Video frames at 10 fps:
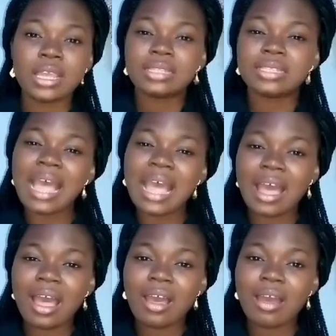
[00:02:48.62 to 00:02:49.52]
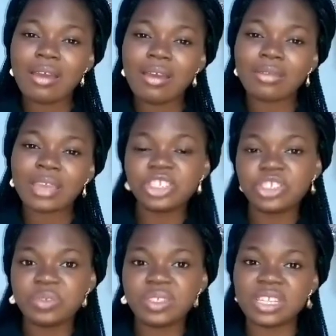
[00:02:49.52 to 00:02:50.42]
That kitchen
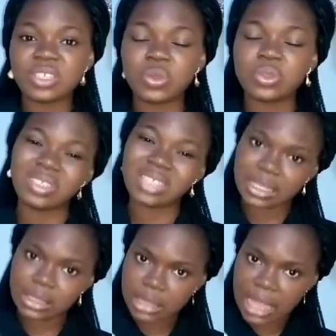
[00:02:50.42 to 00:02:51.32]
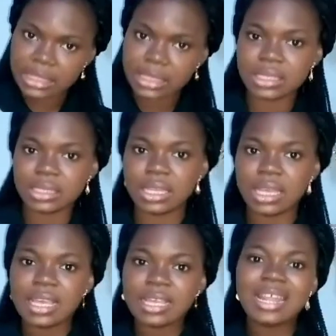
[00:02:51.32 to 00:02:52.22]
business you want to start it.
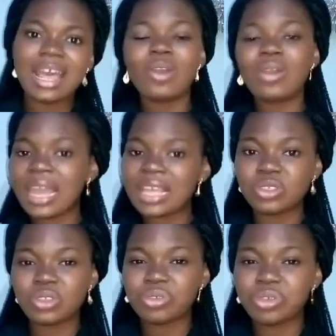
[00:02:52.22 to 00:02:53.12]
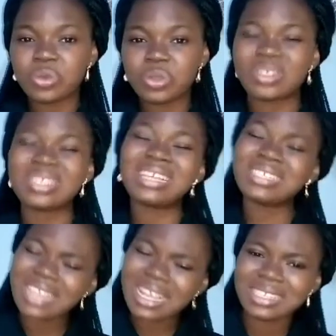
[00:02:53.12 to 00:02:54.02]
That online story you want to
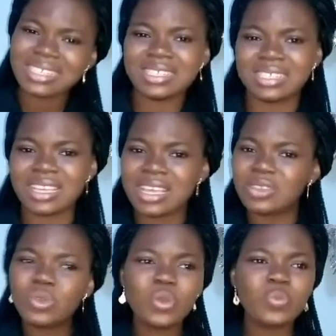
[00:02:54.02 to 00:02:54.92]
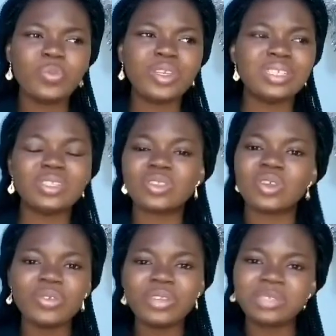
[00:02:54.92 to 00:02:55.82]
start it. Don't be
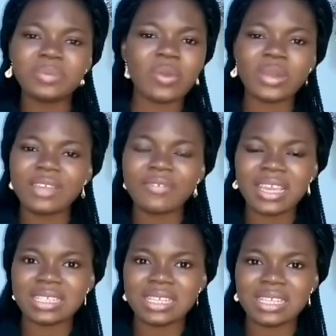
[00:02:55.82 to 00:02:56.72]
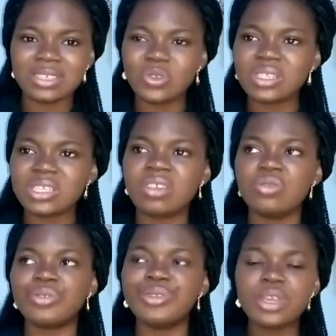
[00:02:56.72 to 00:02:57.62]
discouraged by whatever it is. Don't say,
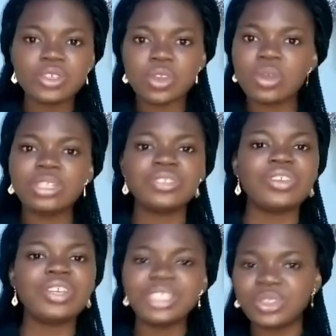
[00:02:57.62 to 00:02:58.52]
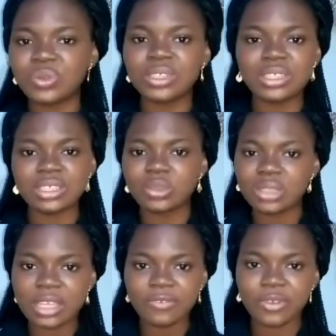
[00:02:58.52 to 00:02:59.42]
oh, someone is already doing it, so
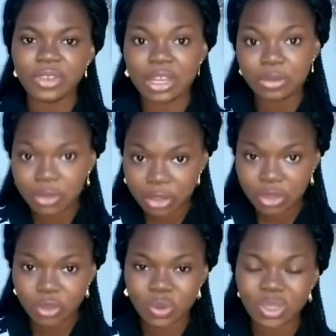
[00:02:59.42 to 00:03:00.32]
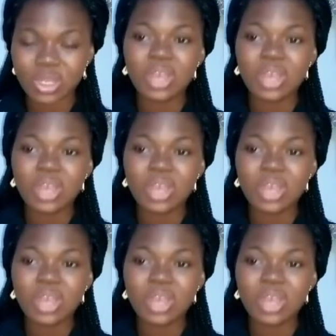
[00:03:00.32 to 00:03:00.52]
therefore you are not going to do it.